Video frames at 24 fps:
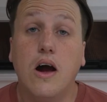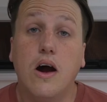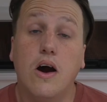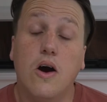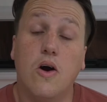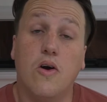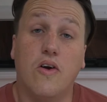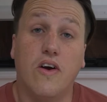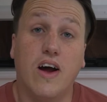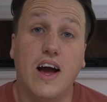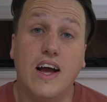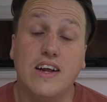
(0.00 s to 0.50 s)

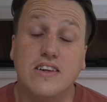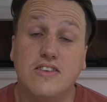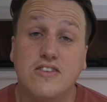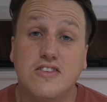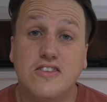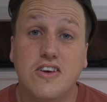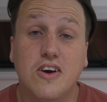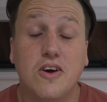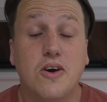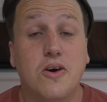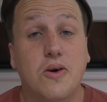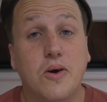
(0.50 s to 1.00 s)
Alright,
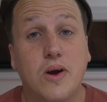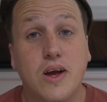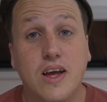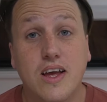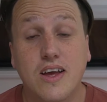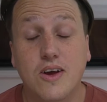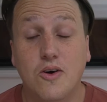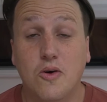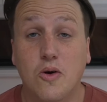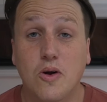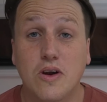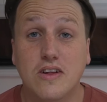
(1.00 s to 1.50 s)
so
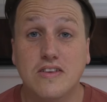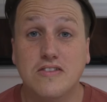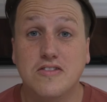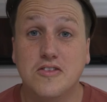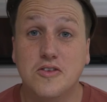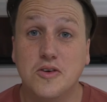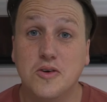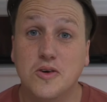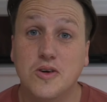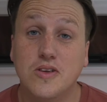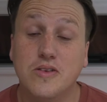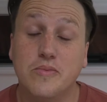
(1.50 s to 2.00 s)
all
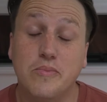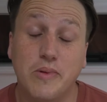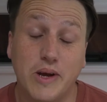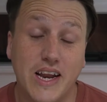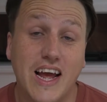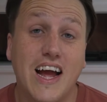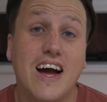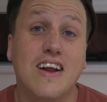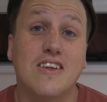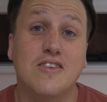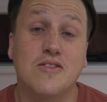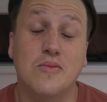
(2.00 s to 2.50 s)
installed, but
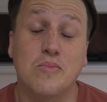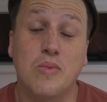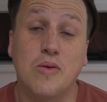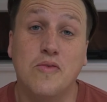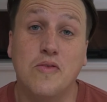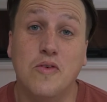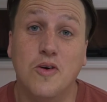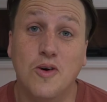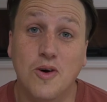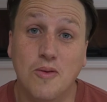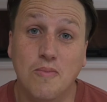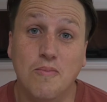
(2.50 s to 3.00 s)
how does it
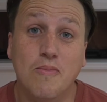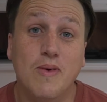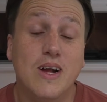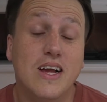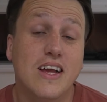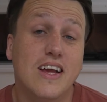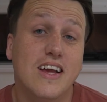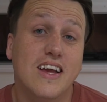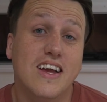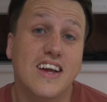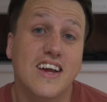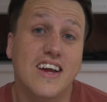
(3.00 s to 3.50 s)
perform?
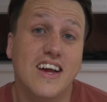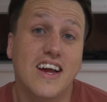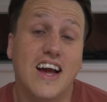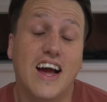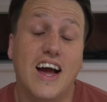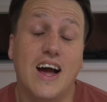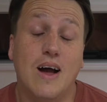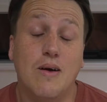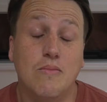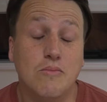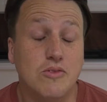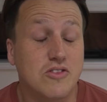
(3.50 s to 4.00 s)

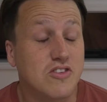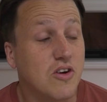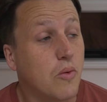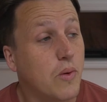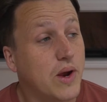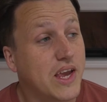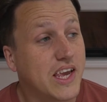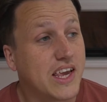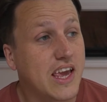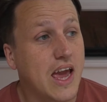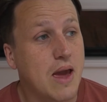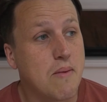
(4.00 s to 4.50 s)
So
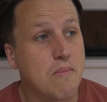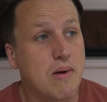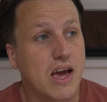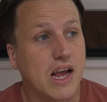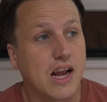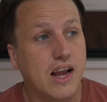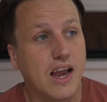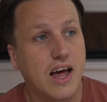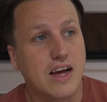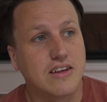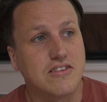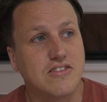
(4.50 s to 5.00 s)
we came
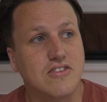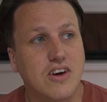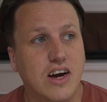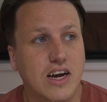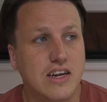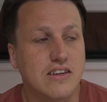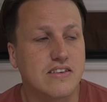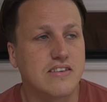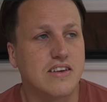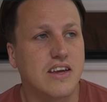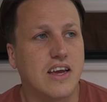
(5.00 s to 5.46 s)
back last night